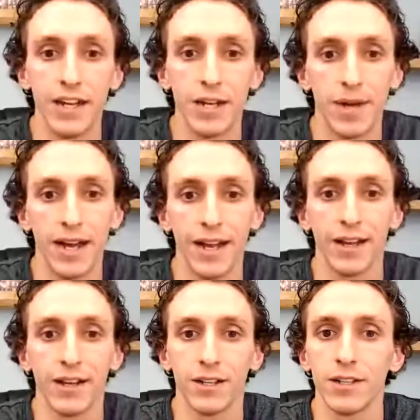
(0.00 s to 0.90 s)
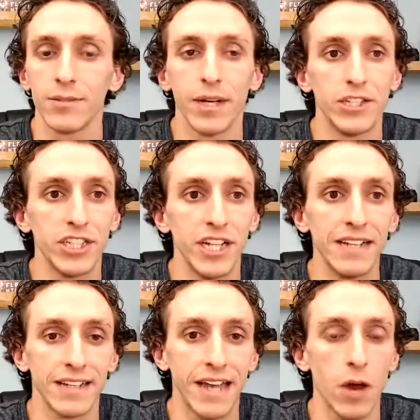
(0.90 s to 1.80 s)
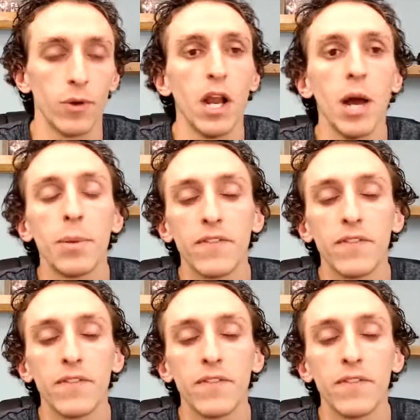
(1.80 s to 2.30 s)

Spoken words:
into my Chase account.